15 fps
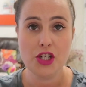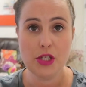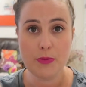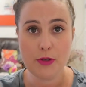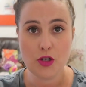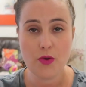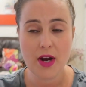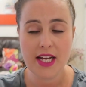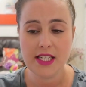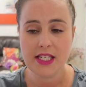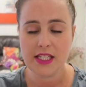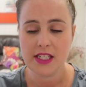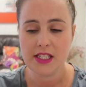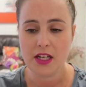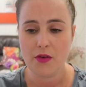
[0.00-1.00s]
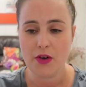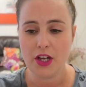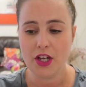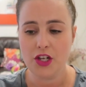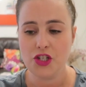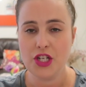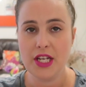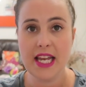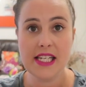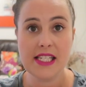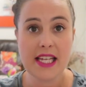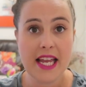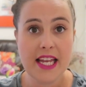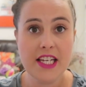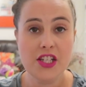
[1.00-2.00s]
She's been trained as a surrogate. She gets
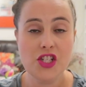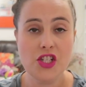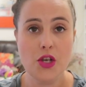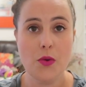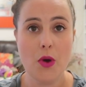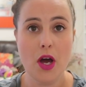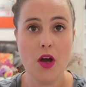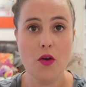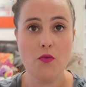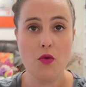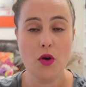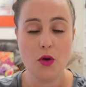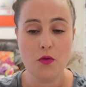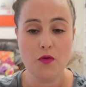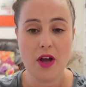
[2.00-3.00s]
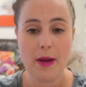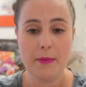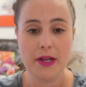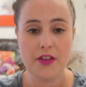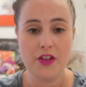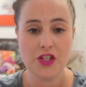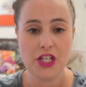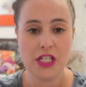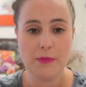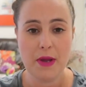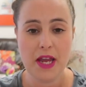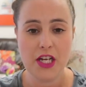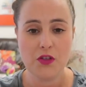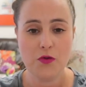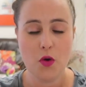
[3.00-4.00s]
taken to her royal family that she's
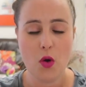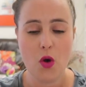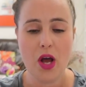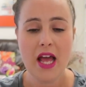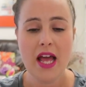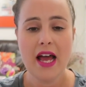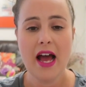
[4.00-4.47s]
picked for.